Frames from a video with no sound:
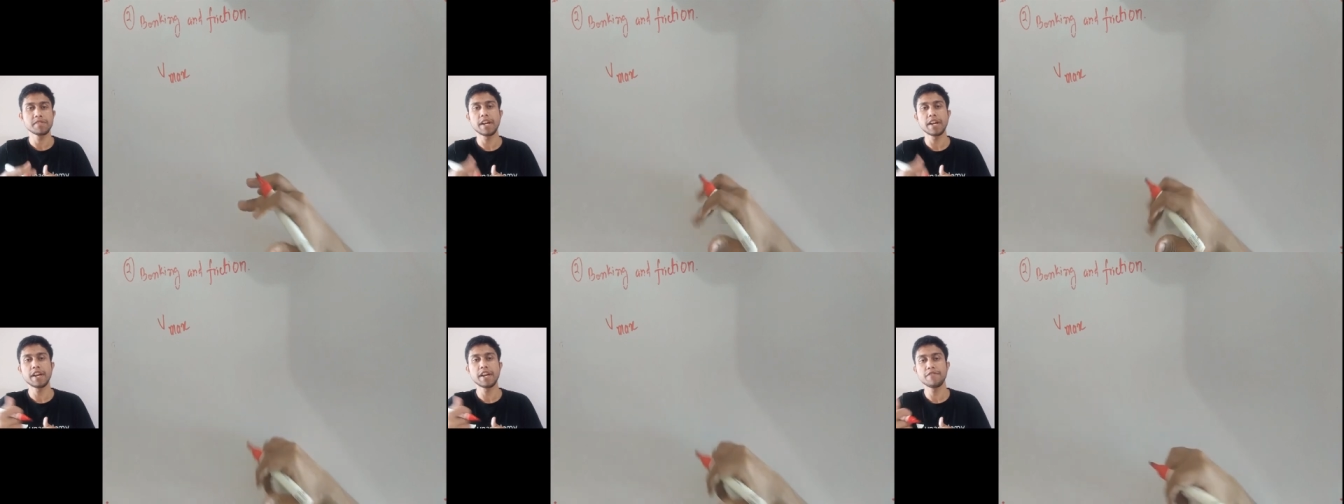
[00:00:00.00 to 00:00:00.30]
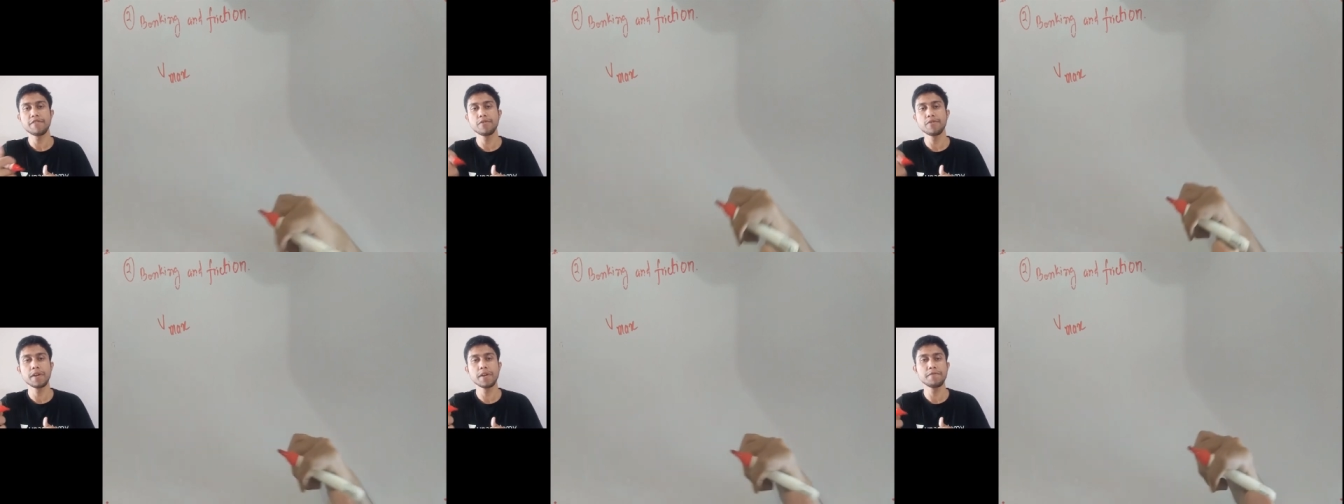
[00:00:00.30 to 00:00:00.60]

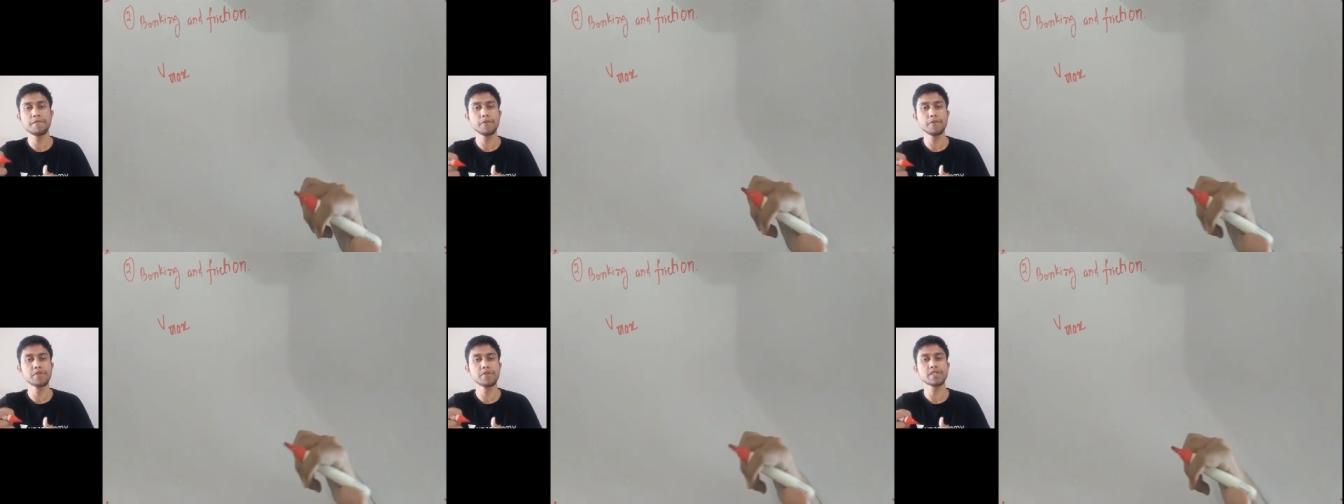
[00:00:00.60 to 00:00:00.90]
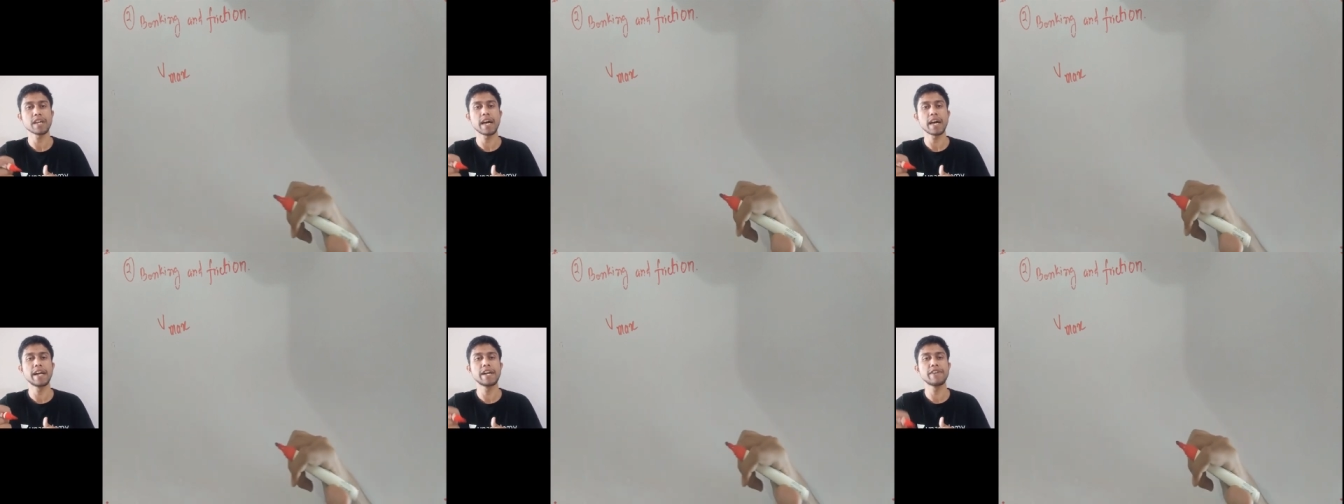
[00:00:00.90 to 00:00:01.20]
centrifugal
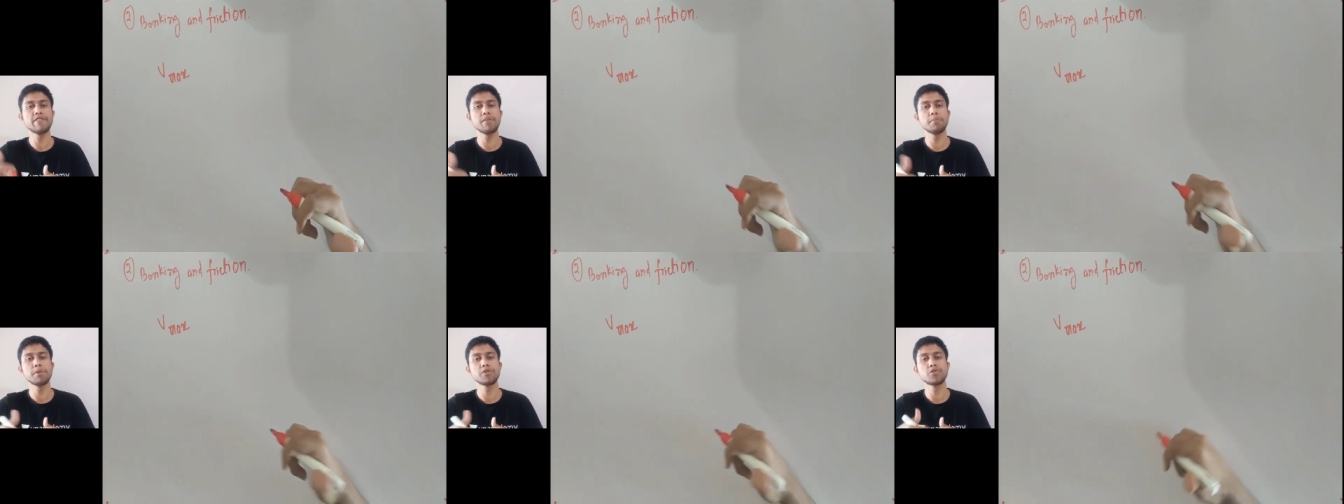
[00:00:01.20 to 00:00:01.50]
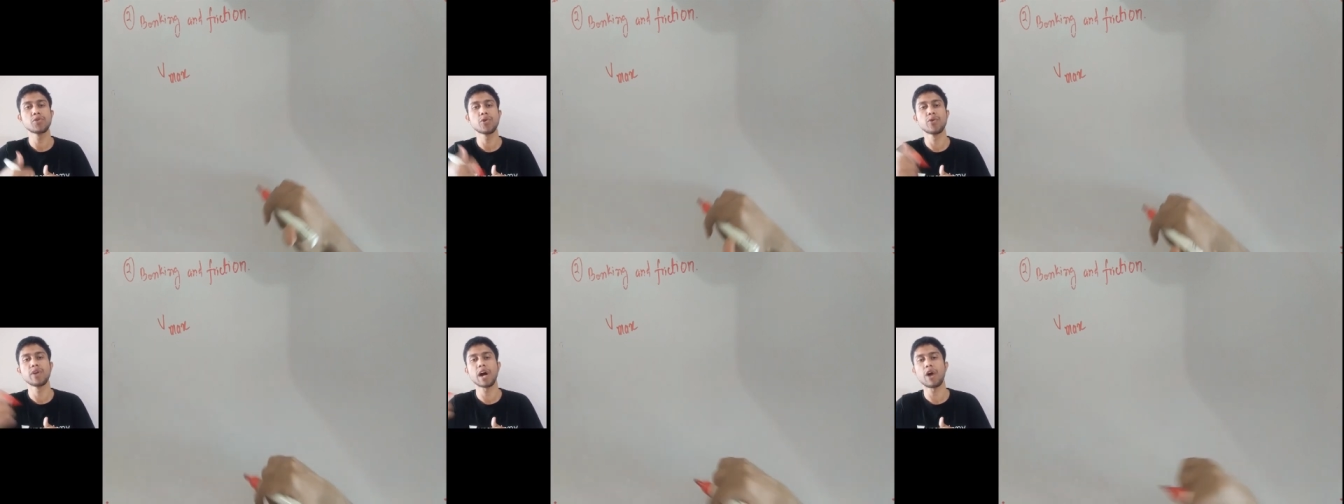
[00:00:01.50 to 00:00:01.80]
force, and
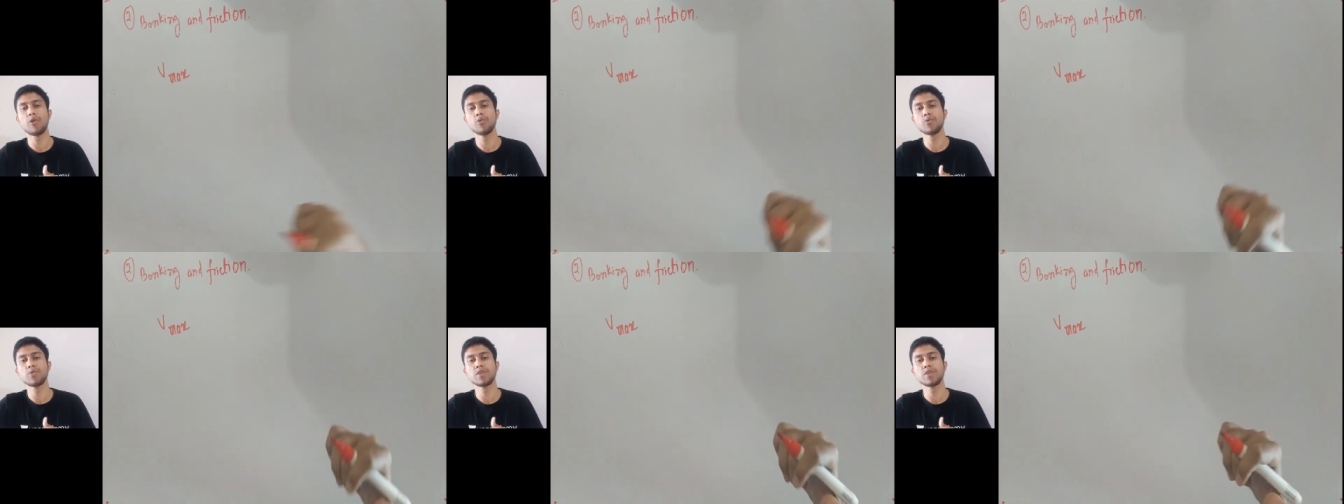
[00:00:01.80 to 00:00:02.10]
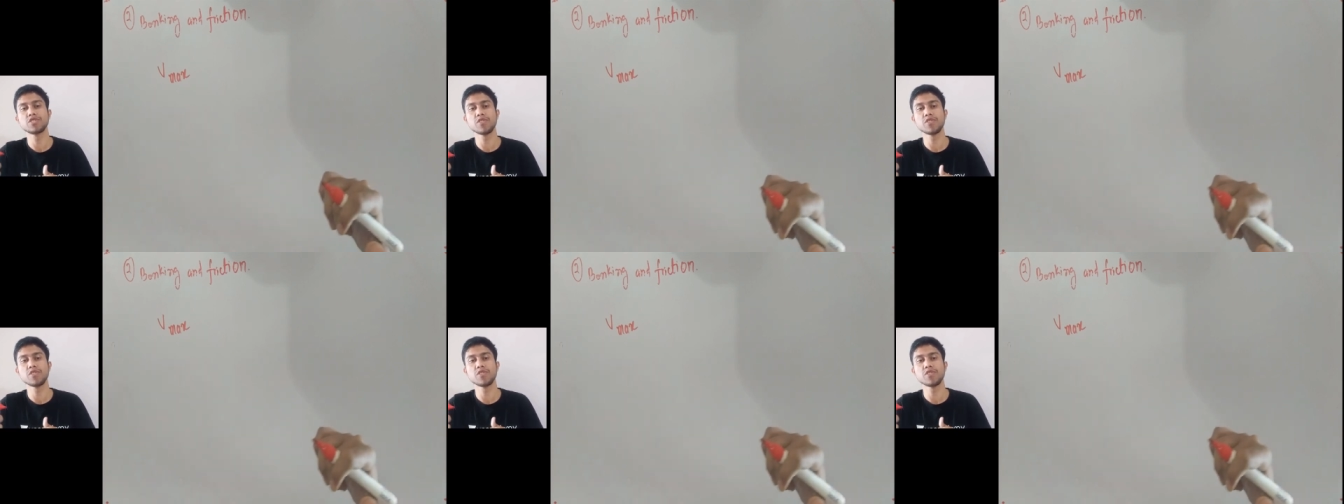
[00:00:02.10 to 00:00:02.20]
it will be thrown